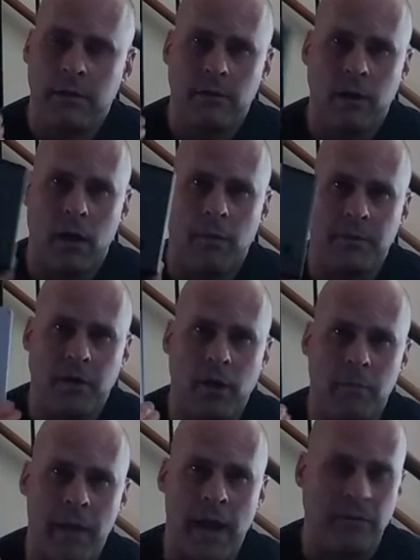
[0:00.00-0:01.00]
to
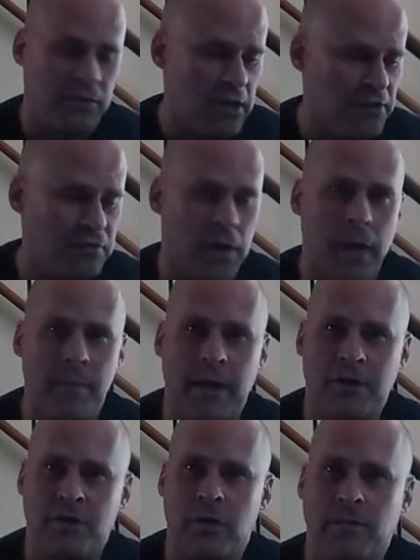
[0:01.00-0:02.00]
help mount these, so I'm
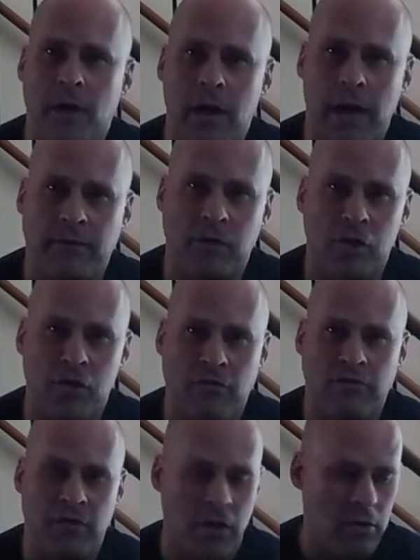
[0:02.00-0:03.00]
not sure if I'll have to
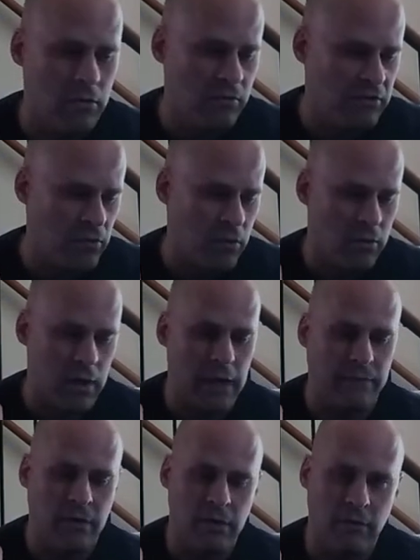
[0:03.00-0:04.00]
use those or I'll
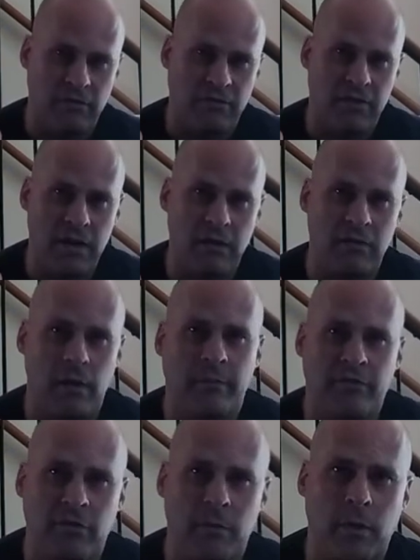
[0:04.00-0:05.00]
have to use these. I'm
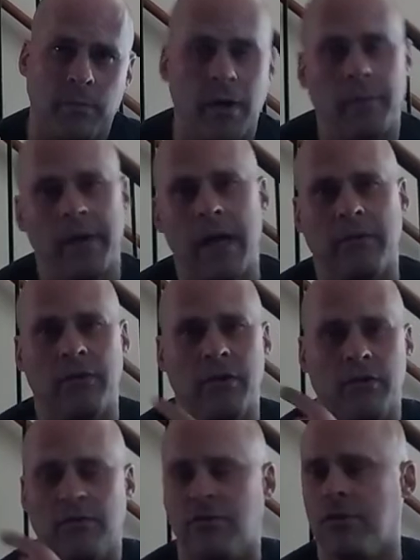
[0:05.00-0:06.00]
assuming I'll probably have to
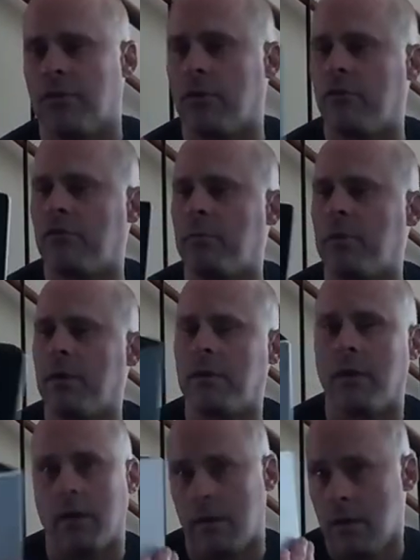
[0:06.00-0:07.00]
use theirs, but
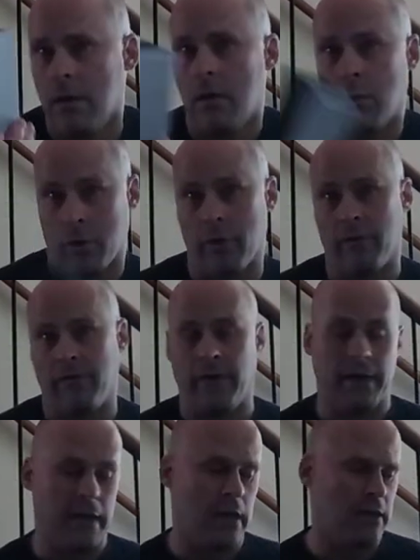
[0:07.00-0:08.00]
we're going to
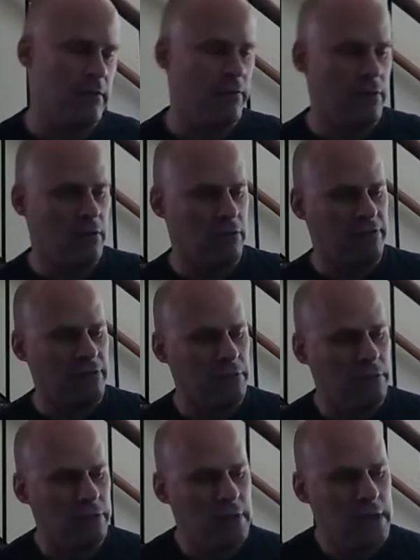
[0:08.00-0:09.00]
find out here real
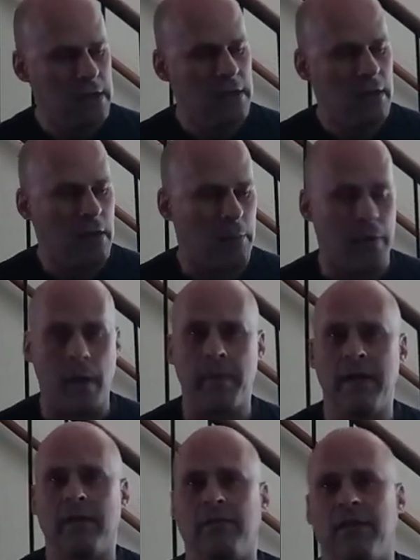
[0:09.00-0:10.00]
soon. I'll probably get